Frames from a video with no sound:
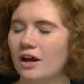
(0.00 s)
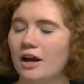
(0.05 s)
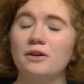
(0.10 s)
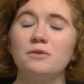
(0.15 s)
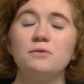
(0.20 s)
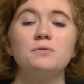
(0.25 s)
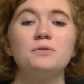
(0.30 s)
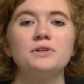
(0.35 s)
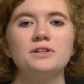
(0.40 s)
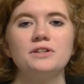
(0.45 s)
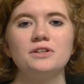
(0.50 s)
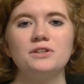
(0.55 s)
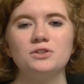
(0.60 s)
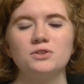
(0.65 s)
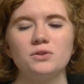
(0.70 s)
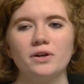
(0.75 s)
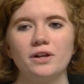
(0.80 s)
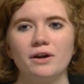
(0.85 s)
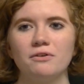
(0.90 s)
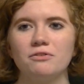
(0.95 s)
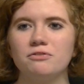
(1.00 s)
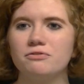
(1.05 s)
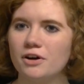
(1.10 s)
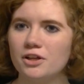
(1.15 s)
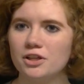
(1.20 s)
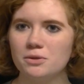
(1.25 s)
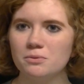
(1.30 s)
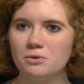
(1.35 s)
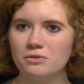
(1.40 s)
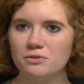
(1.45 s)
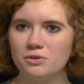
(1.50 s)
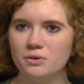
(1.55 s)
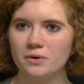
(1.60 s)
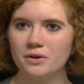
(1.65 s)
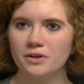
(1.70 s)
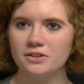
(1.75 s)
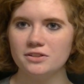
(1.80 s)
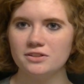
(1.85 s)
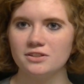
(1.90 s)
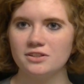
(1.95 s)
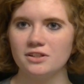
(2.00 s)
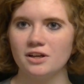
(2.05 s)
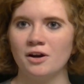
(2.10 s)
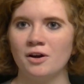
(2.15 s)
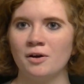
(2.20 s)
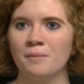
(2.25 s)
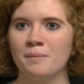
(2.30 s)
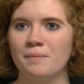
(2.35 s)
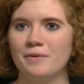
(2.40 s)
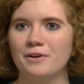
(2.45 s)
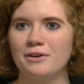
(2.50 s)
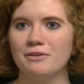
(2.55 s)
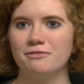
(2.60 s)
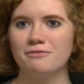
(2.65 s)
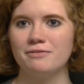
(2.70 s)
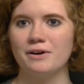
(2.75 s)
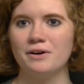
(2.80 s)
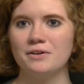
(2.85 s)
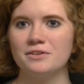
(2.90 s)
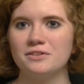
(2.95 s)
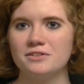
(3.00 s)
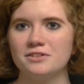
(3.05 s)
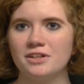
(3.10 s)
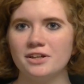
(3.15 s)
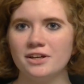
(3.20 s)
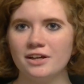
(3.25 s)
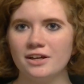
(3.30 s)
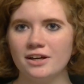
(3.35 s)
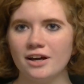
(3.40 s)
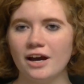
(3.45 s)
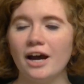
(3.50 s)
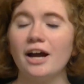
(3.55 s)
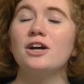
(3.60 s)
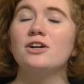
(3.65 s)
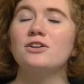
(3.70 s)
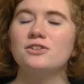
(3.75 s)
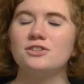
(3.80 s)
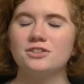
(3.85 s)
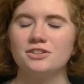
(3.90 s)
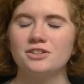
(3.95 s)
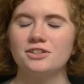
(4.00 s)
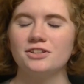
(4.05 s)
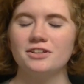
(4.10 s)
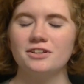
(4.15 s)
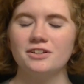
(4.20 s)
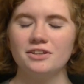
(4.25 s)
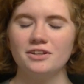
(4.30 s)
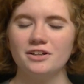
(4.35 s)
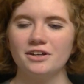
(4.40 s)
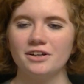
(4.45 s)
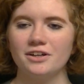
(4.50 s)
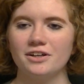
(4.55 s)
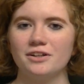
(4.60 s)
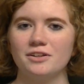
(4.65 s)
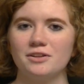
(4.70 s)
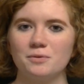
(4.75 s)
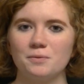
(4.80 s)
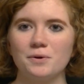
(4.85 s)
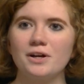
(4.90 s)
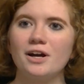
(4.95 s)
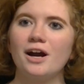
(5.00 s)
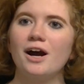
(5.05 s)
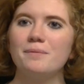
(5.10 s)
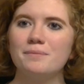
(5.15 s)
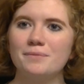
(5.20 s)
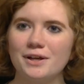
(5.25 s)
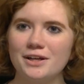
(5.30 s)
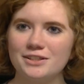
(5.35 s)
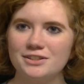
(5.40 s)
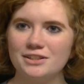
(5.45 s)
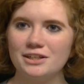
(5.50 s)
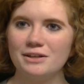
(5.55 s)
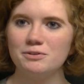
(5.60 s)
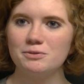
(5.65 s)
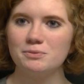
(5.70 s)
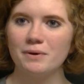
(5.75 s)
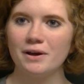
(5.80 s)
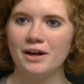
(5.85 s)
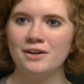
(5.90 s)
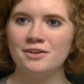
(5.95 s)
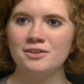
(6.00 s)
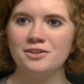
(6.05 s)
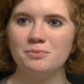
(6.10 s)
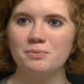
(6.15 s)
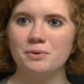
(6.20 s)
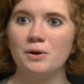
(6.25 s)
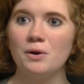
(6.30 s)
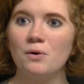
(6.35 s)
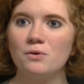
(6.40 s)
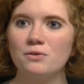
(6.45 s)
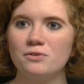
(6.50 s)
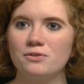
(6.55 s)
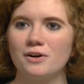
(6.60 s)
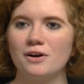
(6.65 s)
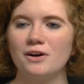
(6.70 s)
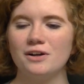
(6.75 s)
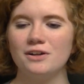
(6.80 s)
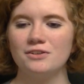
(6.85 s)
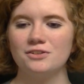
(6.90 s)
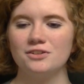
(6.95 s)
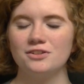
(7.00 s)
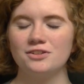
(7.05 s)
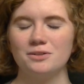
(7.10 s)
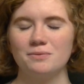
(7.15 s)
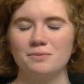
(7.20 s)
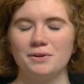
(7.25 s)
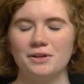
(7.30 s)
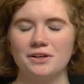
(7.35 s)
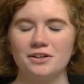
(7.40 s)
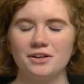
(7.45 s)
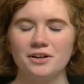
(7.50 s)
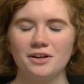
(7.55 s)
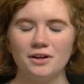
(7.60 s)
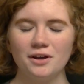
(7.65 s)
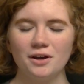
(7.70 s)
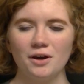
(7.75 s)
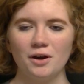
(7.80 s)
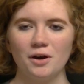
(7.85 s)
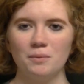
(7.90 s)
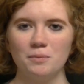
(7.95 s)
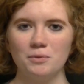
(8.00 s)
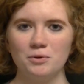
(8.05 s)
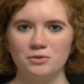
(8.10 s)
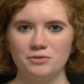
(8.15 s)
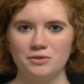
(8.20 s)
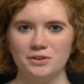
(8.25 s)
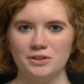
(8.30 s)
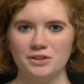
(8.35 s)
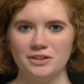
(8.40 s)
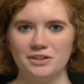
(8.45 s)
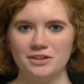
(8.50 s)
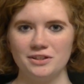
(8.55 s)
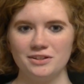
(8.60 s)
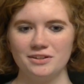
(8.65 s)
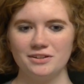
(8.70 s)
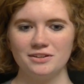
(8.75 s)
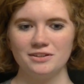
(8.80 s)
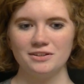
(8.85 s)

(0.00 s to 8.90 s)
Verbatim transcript: I really enjoyed how fun the movie was. Um, it felt, I understood the, uh, the more complex themes behind it, but overall it just seemed like a movie.